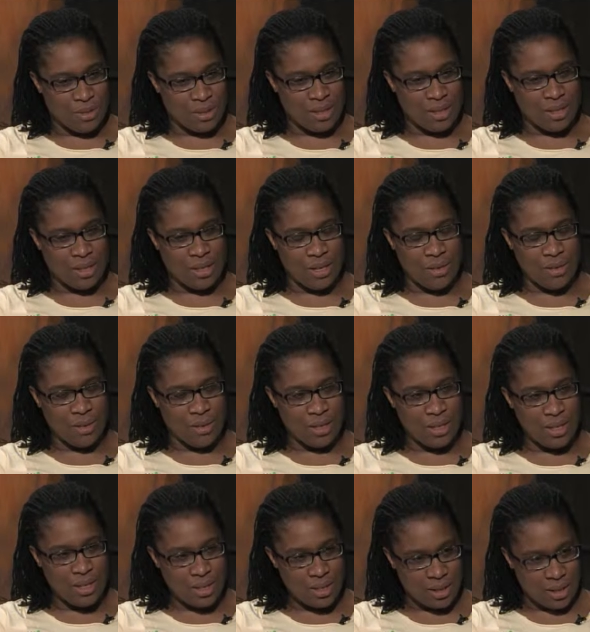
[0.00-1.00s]
that the
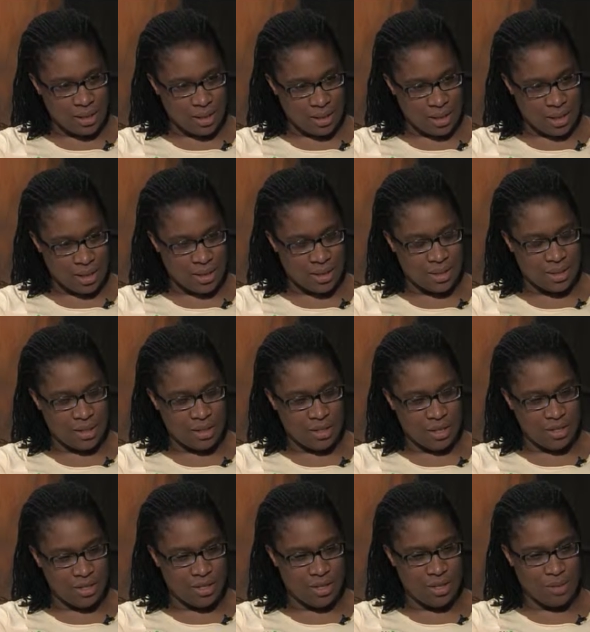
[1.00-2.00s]
coalition has done,
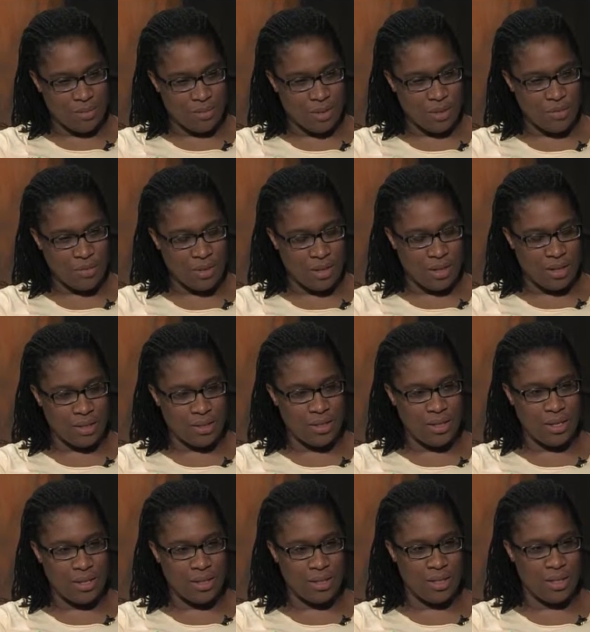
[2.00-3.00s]
both of y'all
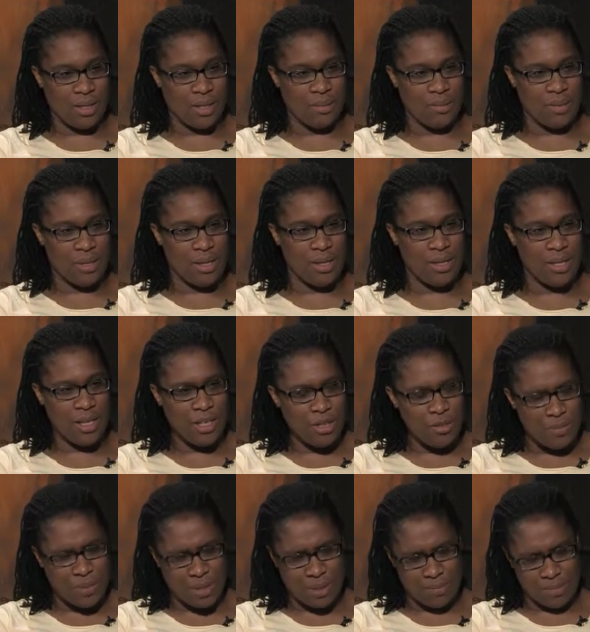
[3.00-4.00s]
talked a little
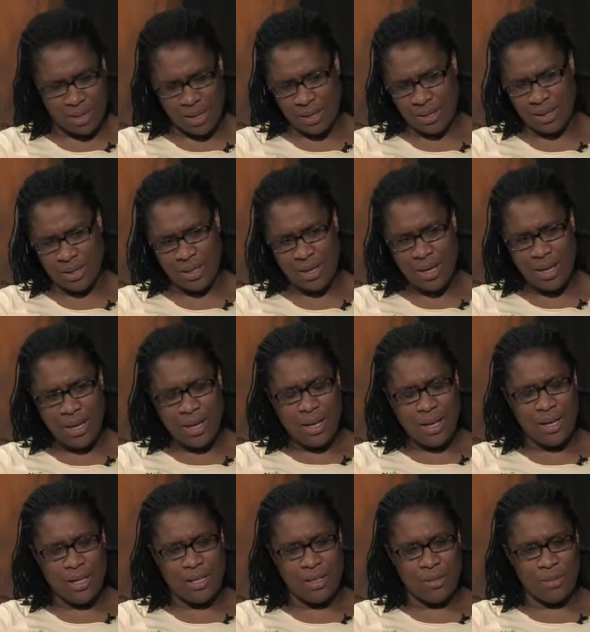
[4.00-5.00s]
bit about it,
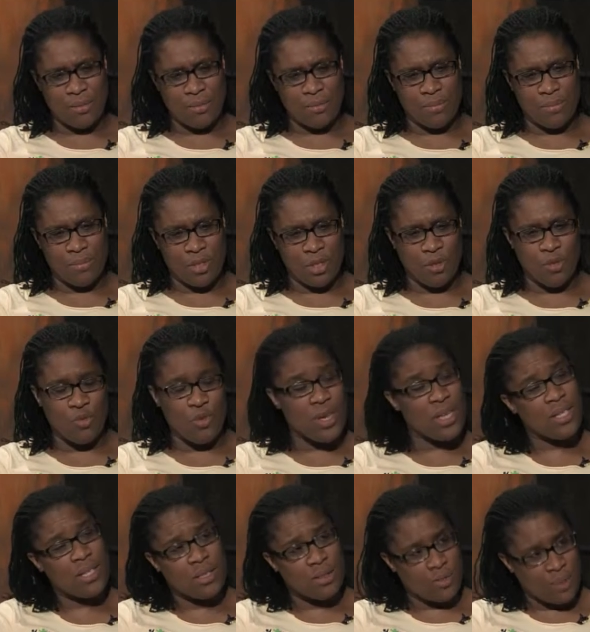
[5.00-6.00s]
your
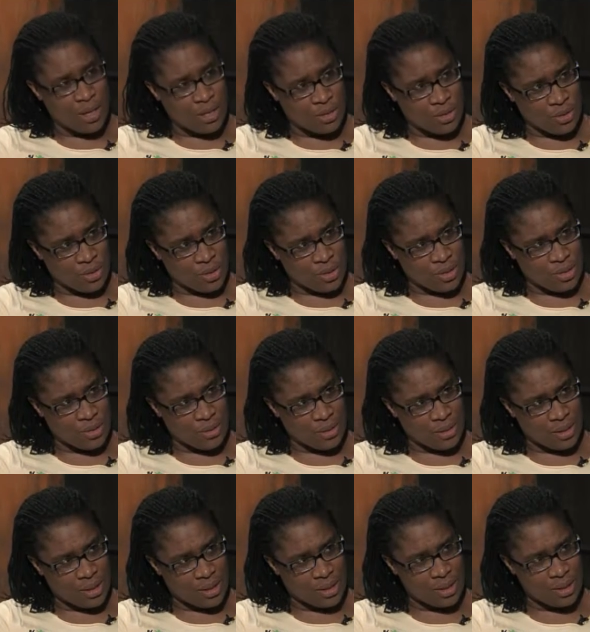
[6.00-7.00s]
reasons why I joined the
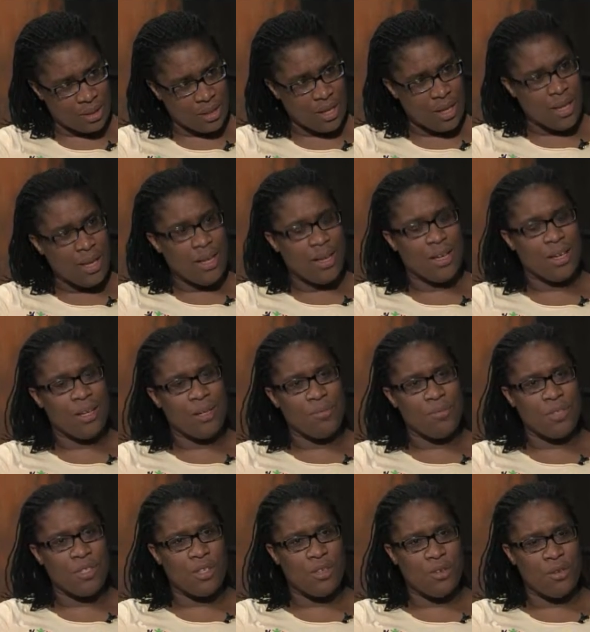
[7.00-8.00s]
coalition.
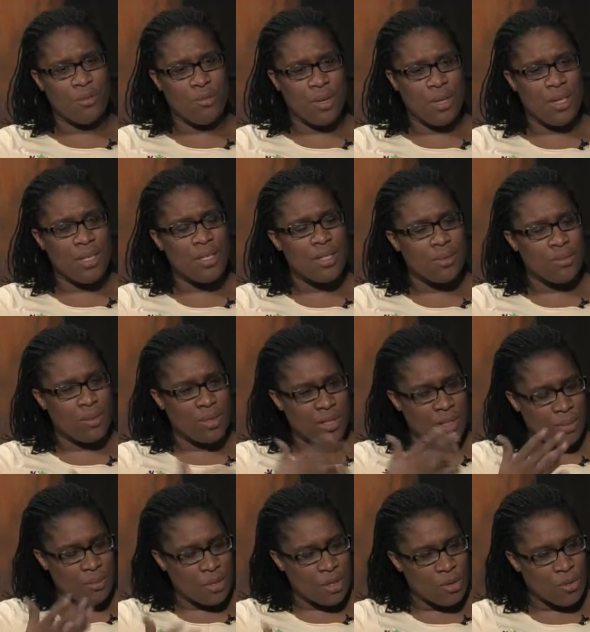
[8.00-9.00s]
So what's
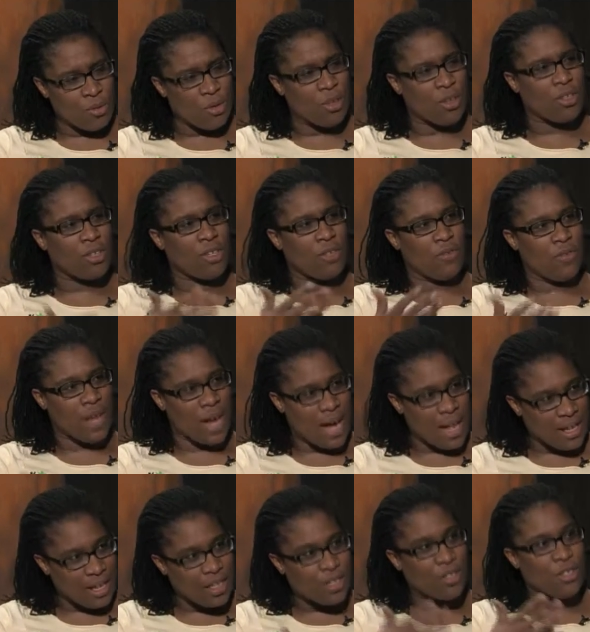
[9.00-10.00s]
some of the work you've
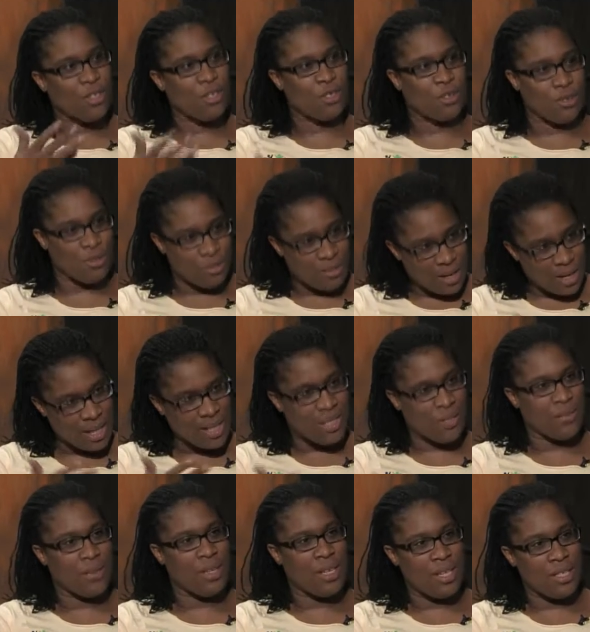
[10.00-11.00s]
got into as
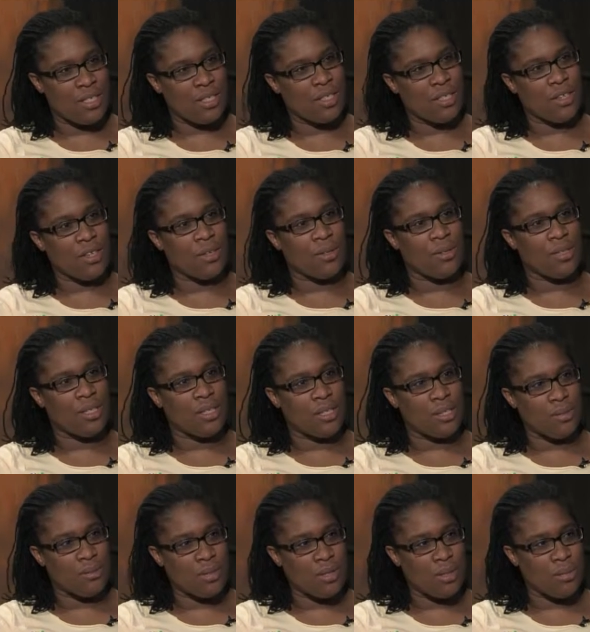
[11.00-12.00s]
it relates to the
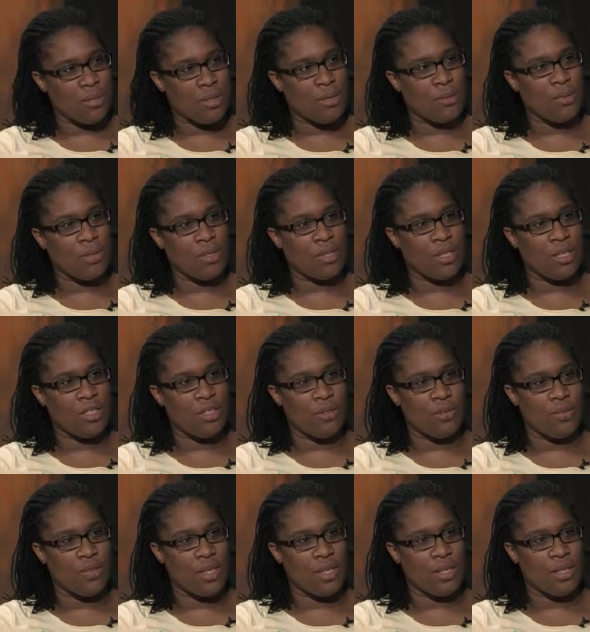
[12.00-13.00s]
coalition? What's some of the work that
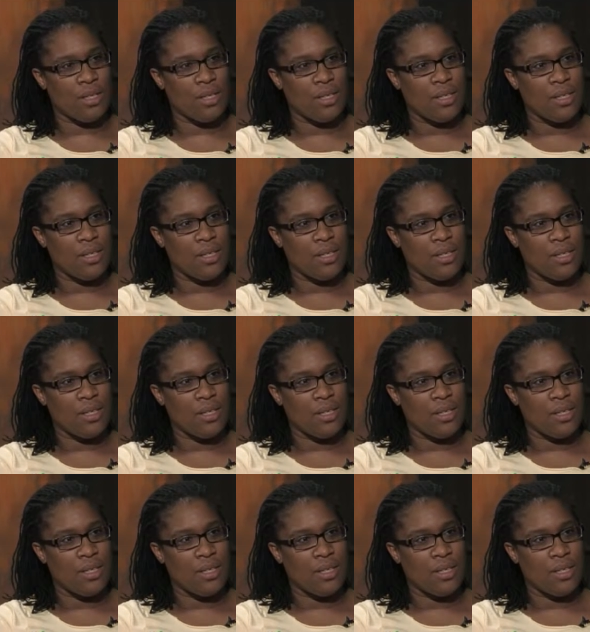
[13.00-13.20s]
you've done?